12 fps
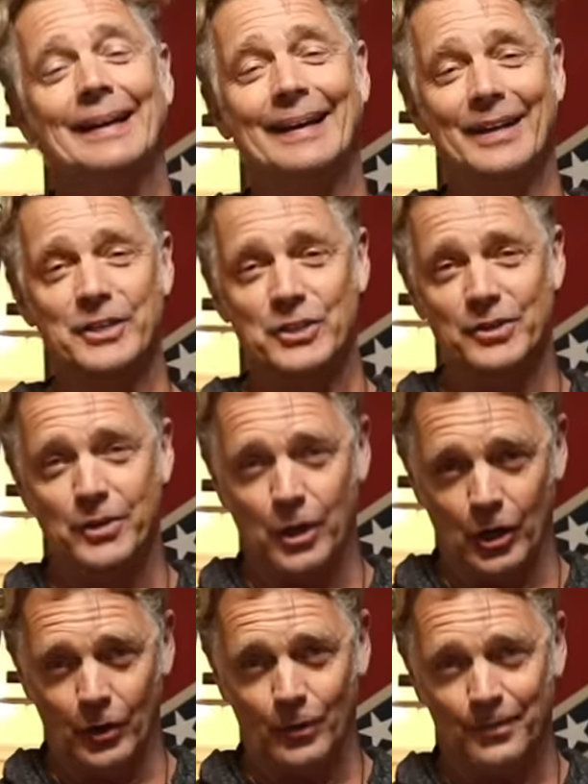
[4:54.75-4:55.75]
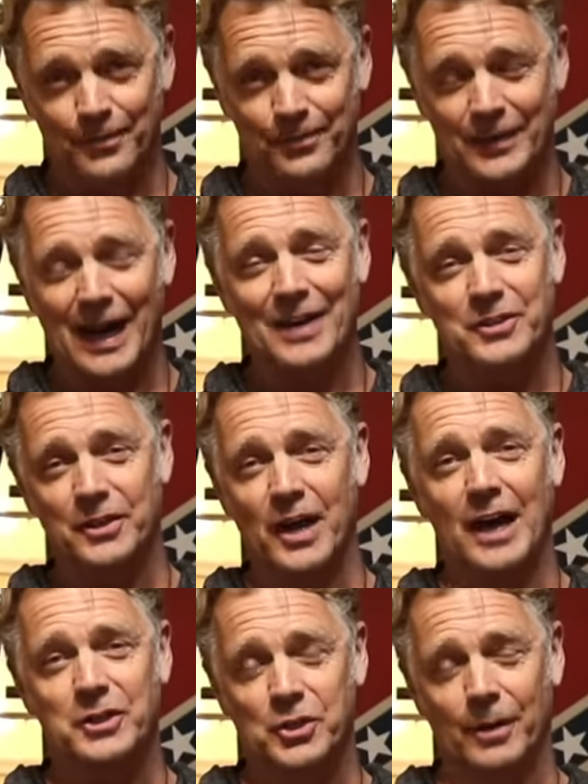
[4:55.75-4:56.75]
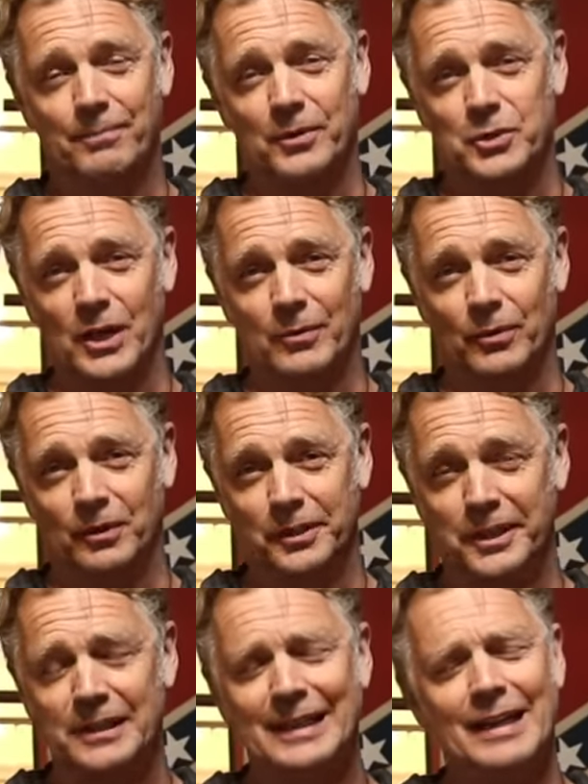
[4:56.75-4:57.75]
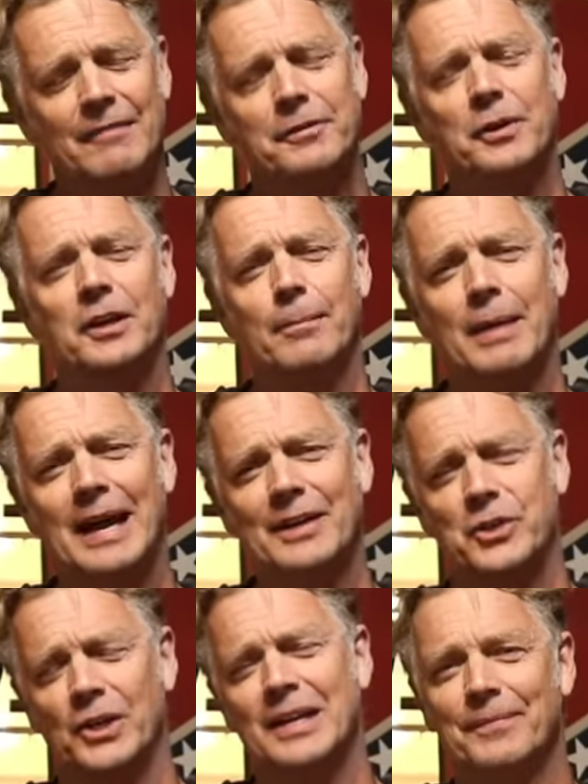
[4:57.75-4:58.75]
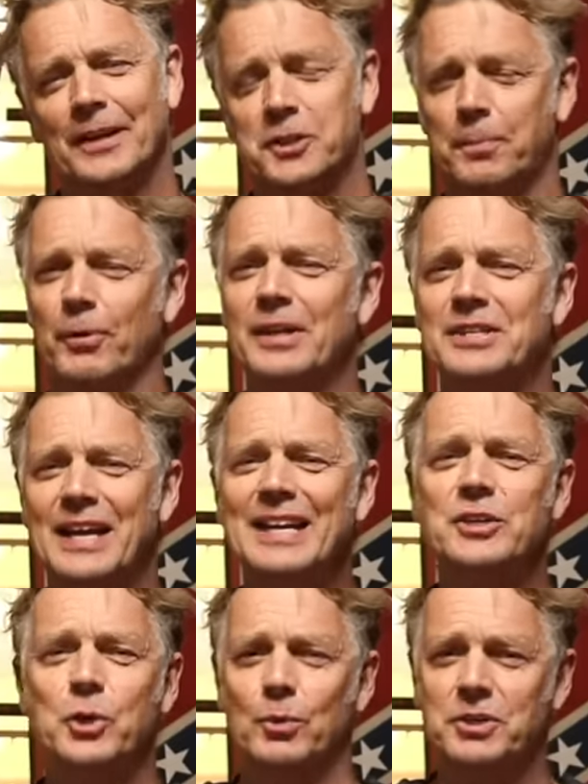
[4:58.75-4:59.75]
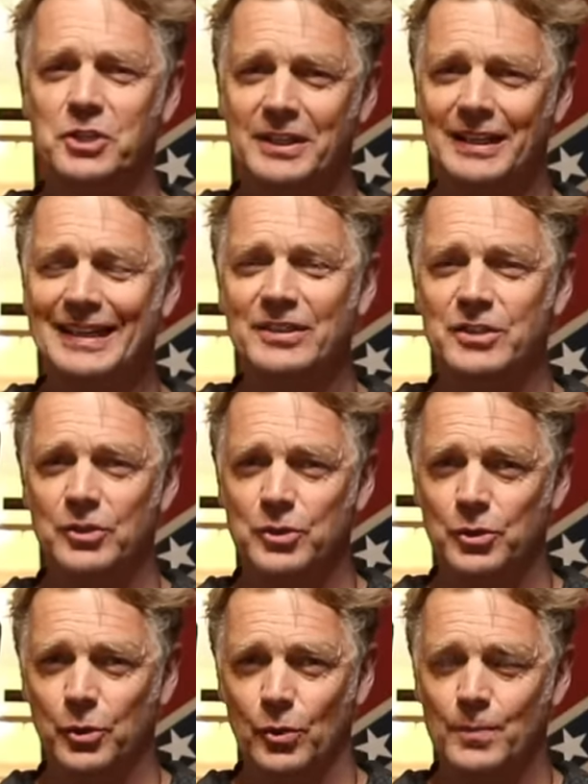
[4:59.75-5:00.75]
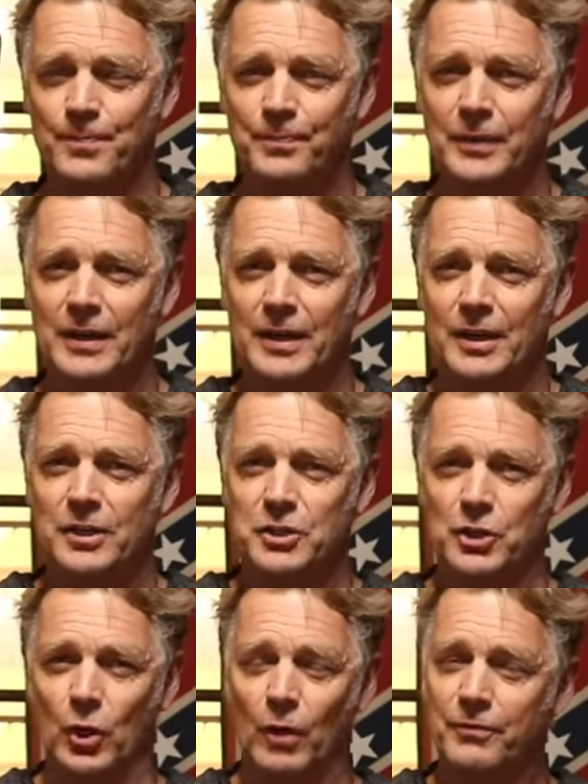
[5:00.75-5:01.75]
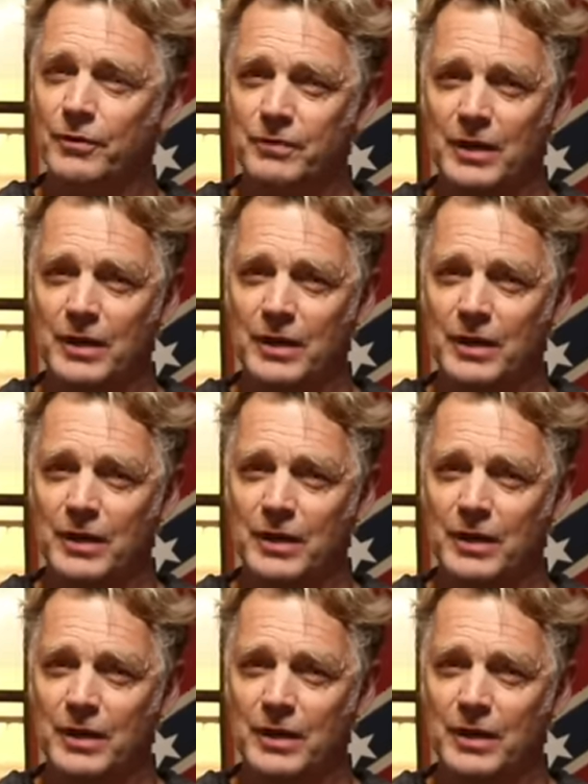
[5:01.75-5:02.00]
is no. I did not jump the General Lee. If you can imagine, it's a pretty dangerous thing to do. So if you've